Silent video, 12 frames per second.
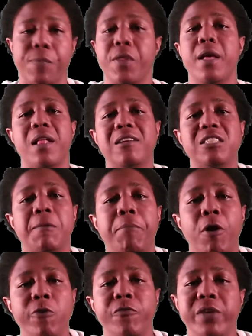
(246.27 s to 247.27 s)
that was a
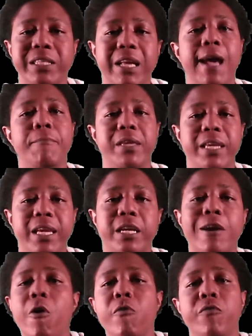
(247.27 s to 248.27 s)
perfect time to get
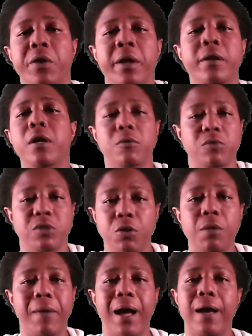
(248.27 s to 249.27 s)
COVID. It was on the
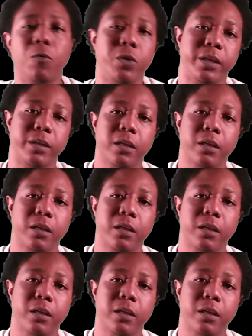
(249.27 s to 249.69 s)
bye week.